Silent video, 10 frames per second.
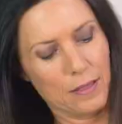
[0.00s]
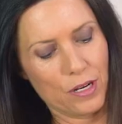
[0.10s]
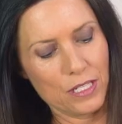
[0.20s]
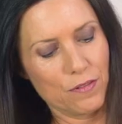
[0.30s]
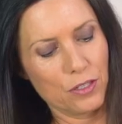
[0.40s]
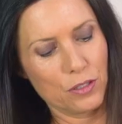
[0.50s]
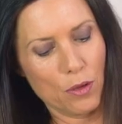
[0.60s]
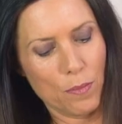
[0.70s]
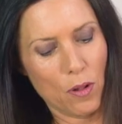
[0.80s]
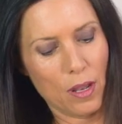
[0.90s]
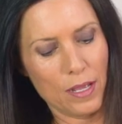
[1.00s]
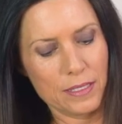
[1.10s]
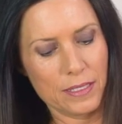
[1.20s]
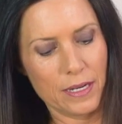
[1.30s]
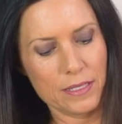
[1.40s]
Transfer to a bowl and
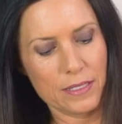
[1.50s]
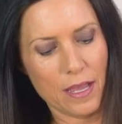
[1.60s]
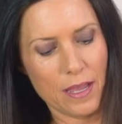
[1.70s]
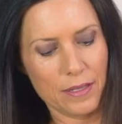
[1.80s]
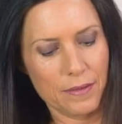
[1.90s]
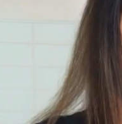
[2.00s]
set aside.